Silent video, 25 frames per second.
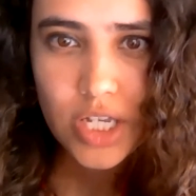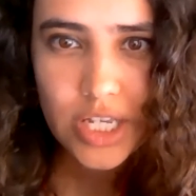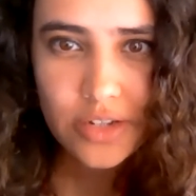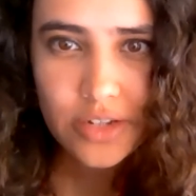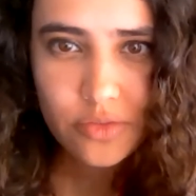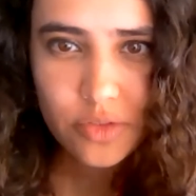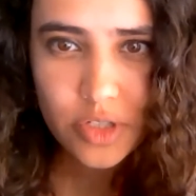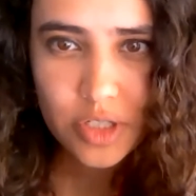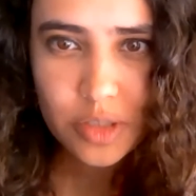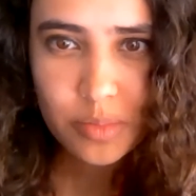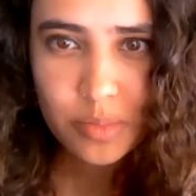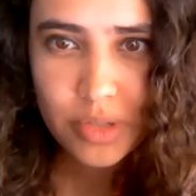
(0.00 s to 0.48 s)

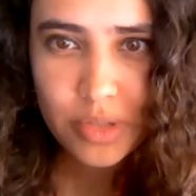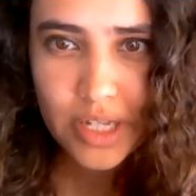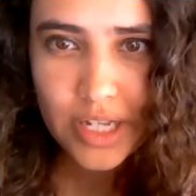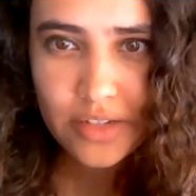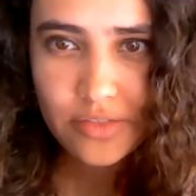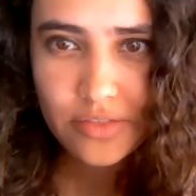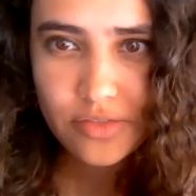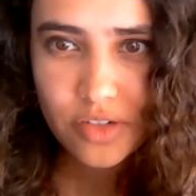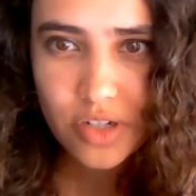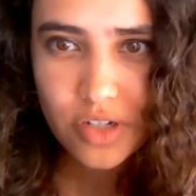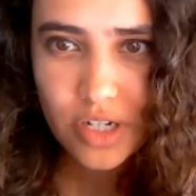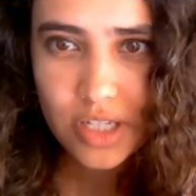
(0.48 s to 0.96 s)
If we
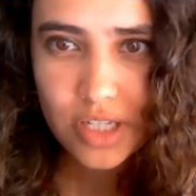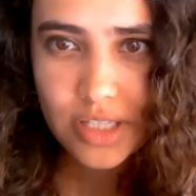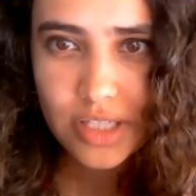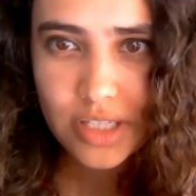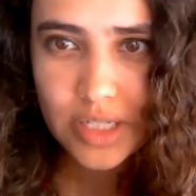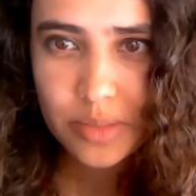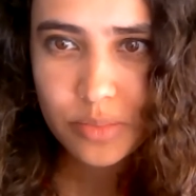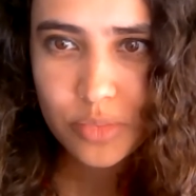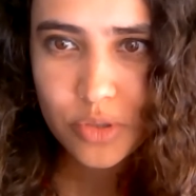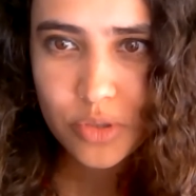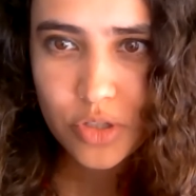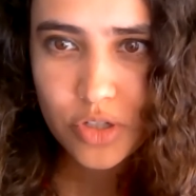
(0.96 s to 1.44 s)
apply for
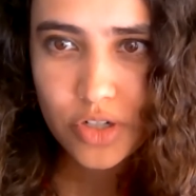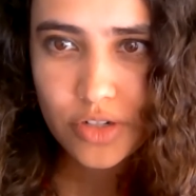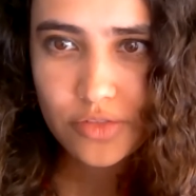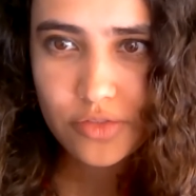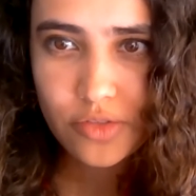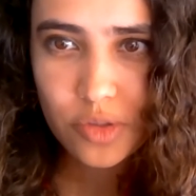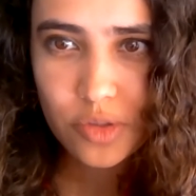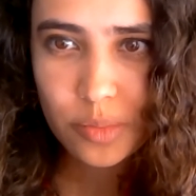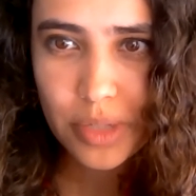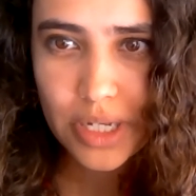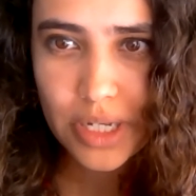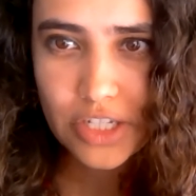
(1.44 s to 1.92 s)
online
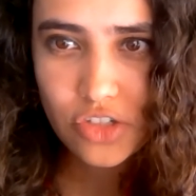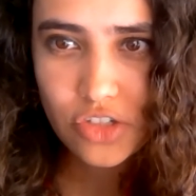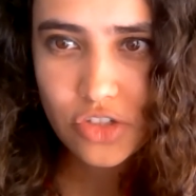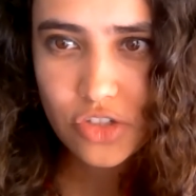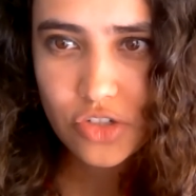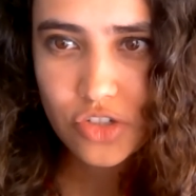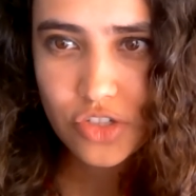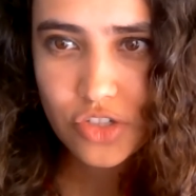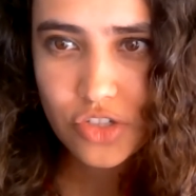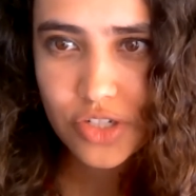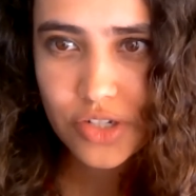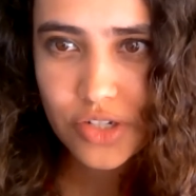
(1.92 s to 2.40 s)
program for
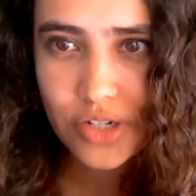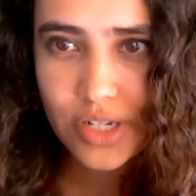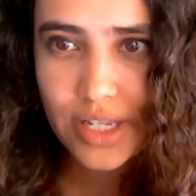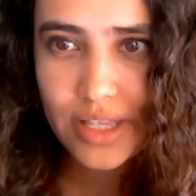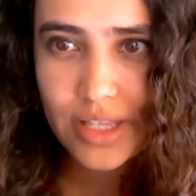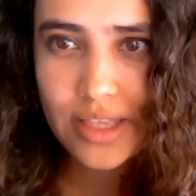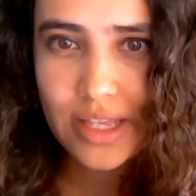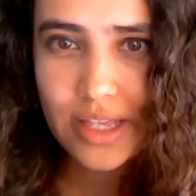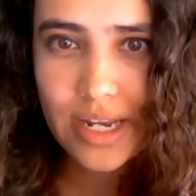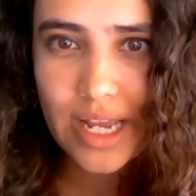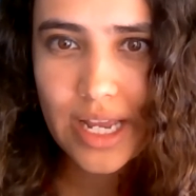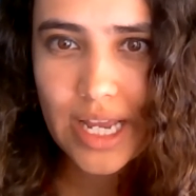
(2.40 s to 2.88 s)
bachelor's
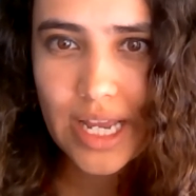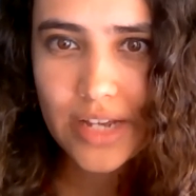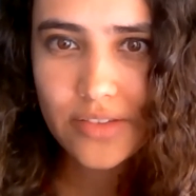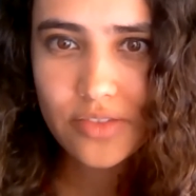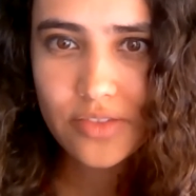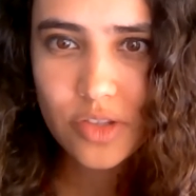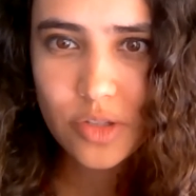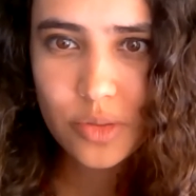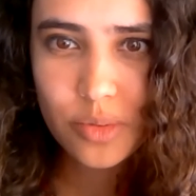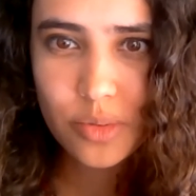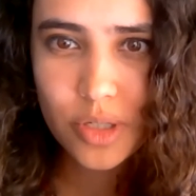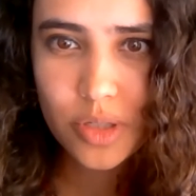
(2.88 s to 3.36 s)
degree, then
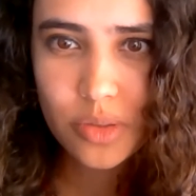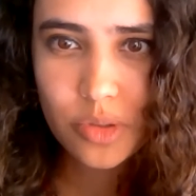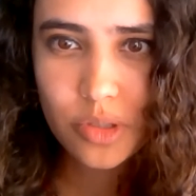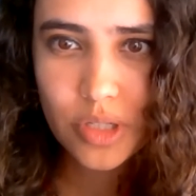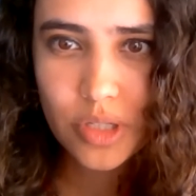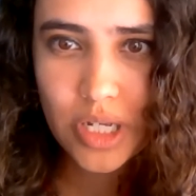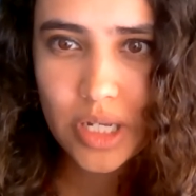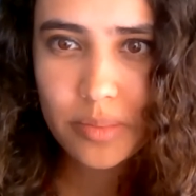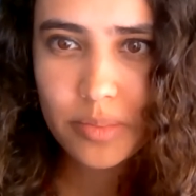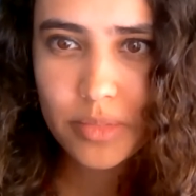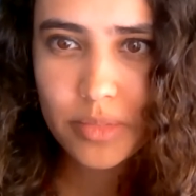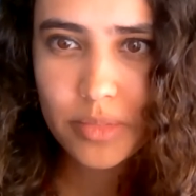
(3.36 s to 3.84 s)
half of the program
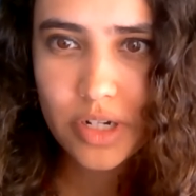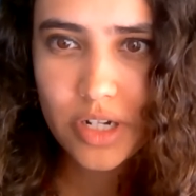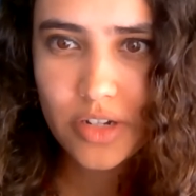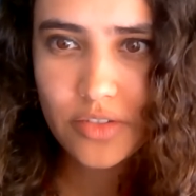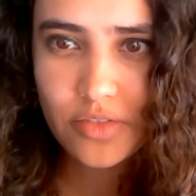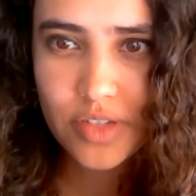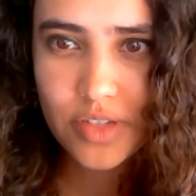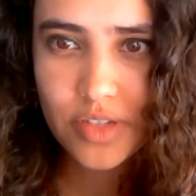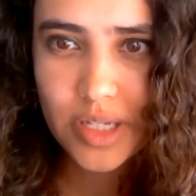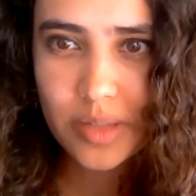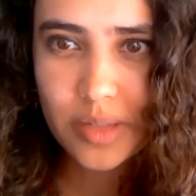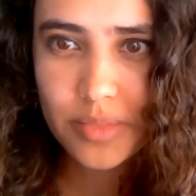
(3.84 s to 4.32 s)
will happen
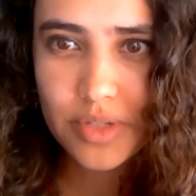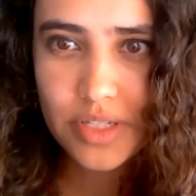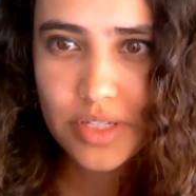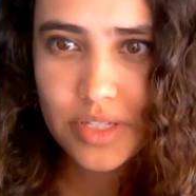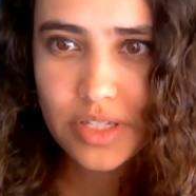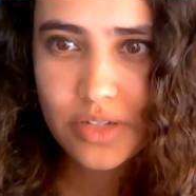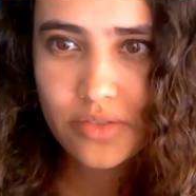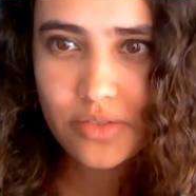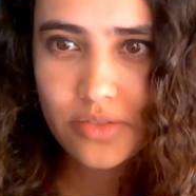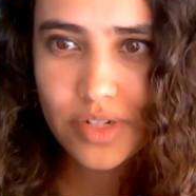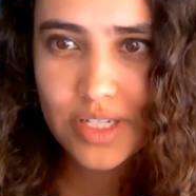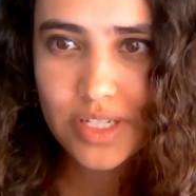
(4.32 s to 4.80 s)
off
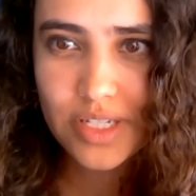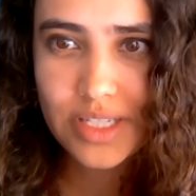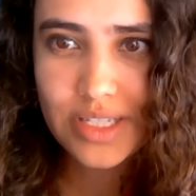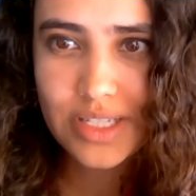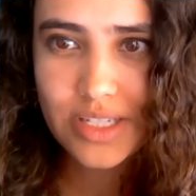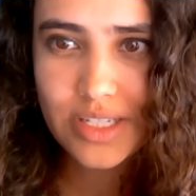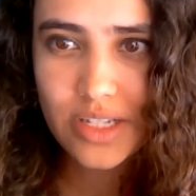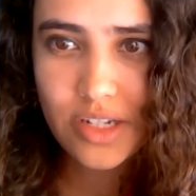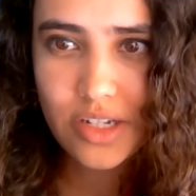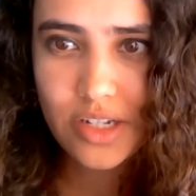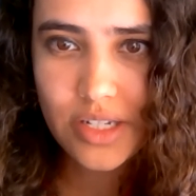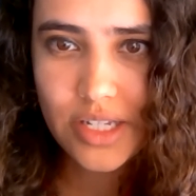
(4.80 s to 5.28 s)
campus and rest
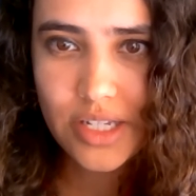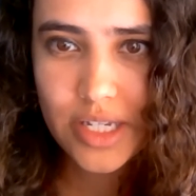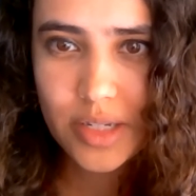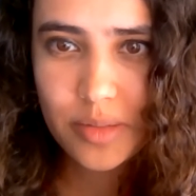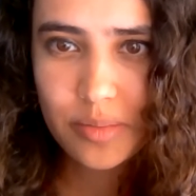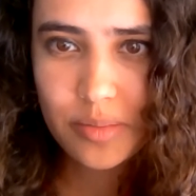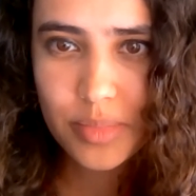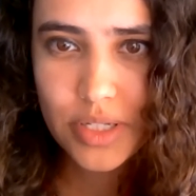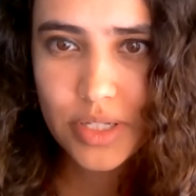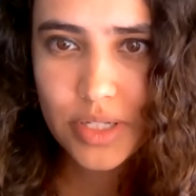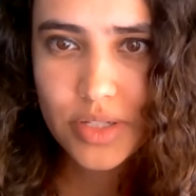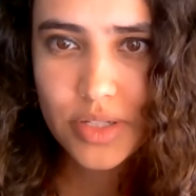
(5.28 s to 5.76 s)
is on
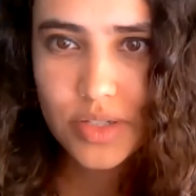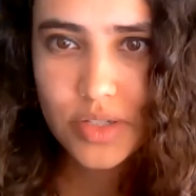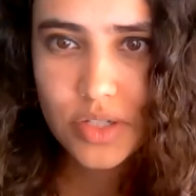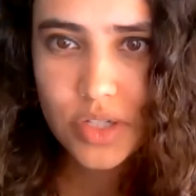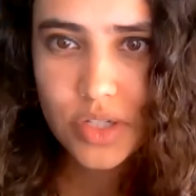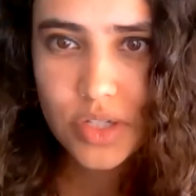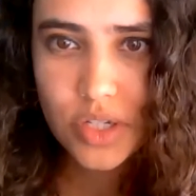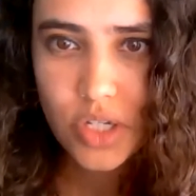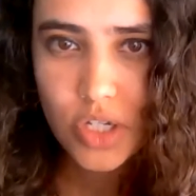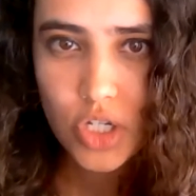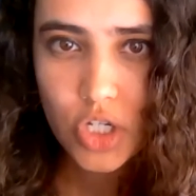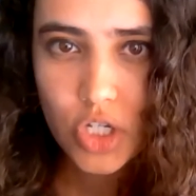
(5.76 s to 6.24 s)

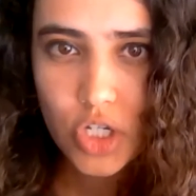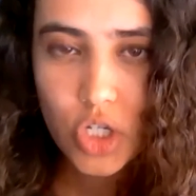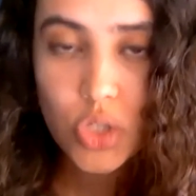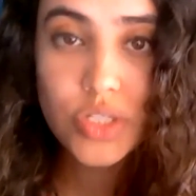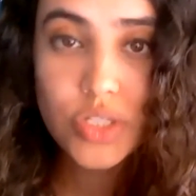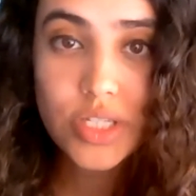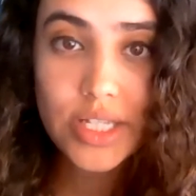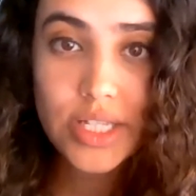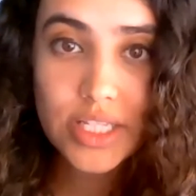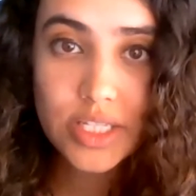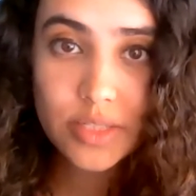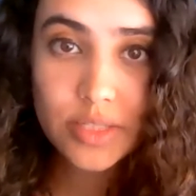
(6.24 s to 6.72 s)
campus.
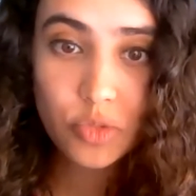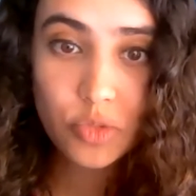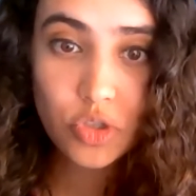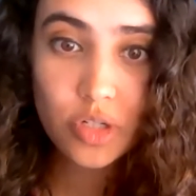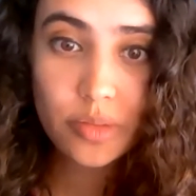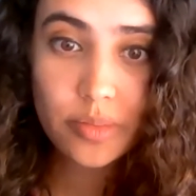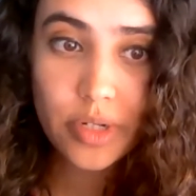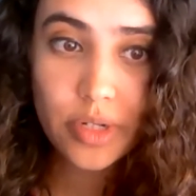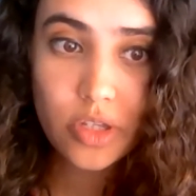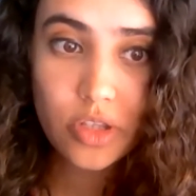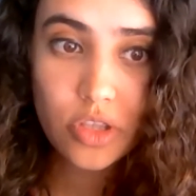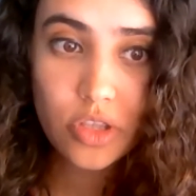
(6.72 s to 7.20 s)
Also, that's
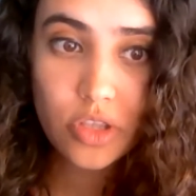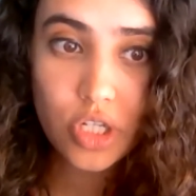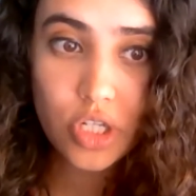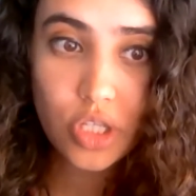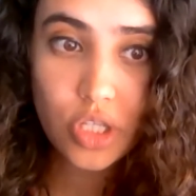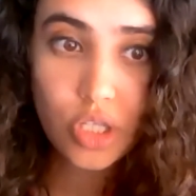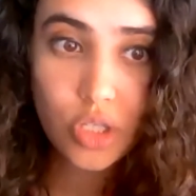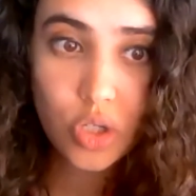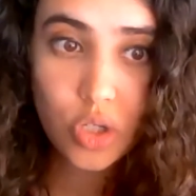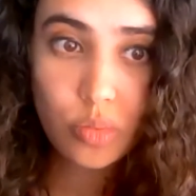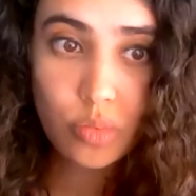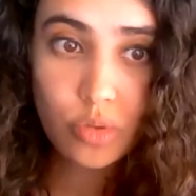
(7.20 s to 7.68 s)
more about the
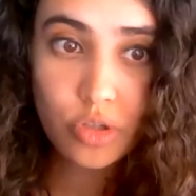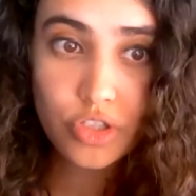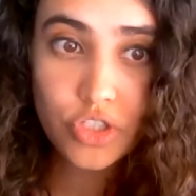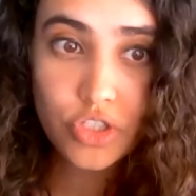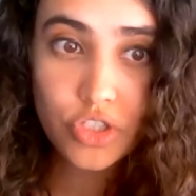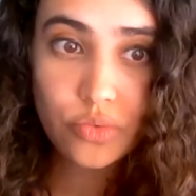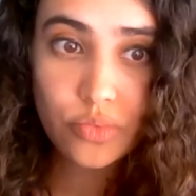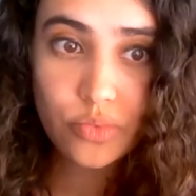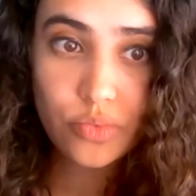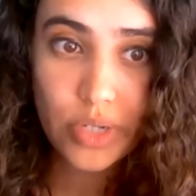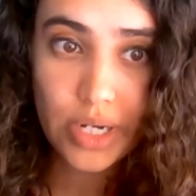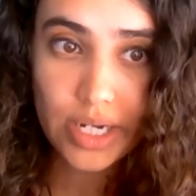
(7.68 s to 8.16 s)
global
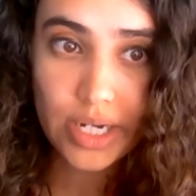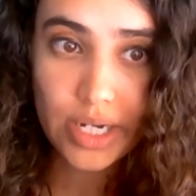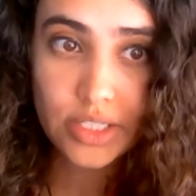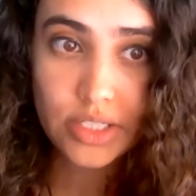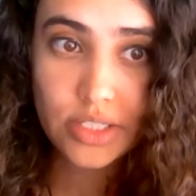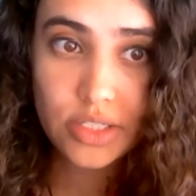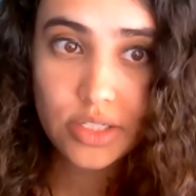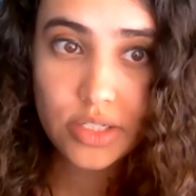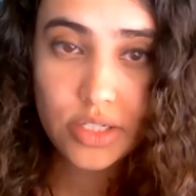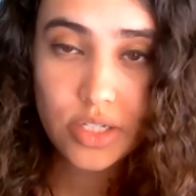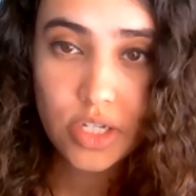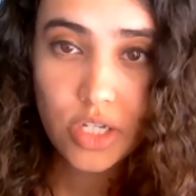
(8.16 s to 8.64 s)

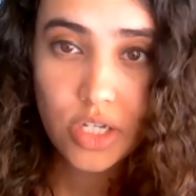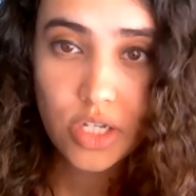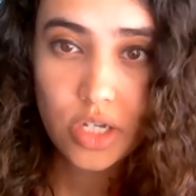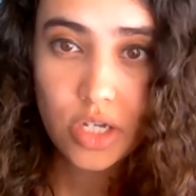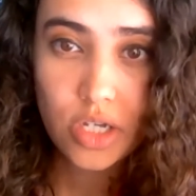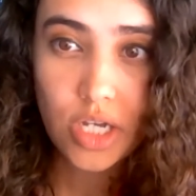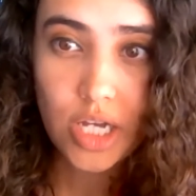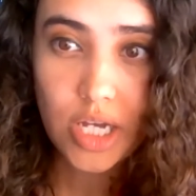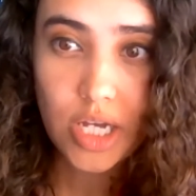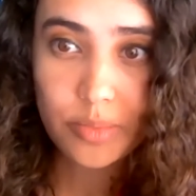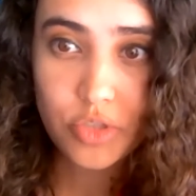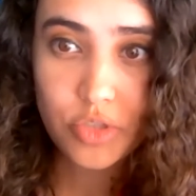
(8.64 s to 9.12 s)
direct
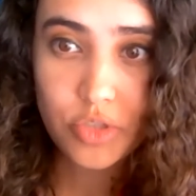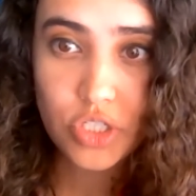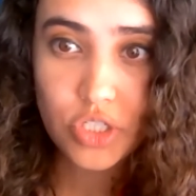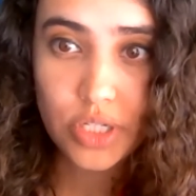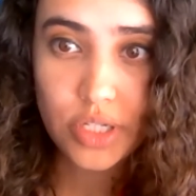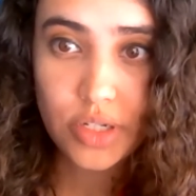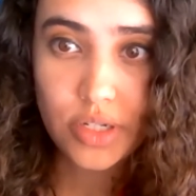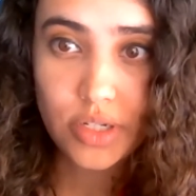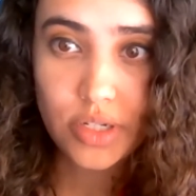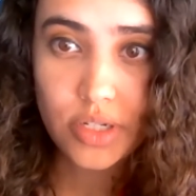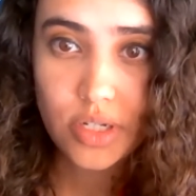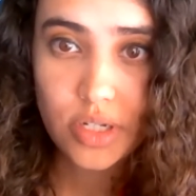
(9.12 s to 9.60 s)

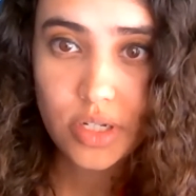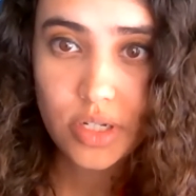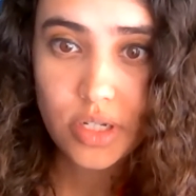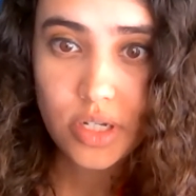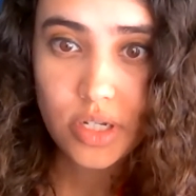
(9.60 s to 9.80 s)
option,